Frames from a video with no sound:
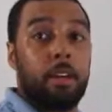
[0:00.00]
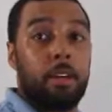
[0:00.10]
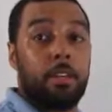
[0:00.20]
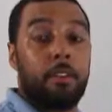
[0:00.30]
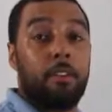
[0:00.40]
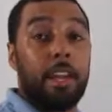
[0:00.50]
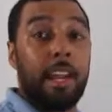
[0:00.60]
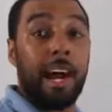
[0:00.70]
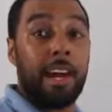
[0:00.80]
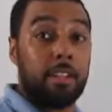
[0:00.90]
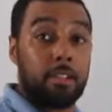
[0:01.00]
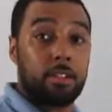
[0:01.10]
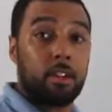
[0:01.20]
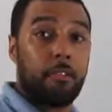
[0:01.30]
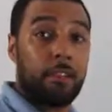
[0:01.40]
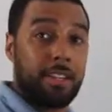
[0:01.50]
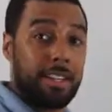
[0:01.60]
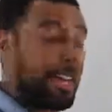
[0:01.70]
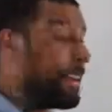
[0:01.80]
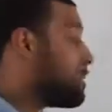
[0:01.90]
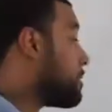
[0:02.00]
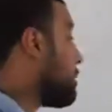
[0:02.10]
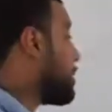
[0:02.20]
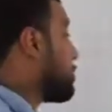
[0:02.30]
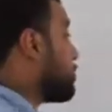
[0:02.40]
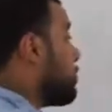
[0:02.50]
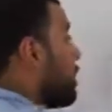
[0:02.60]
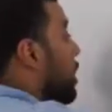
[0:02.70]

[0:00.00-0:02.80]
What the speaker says: is very light, it's not a very dense metal,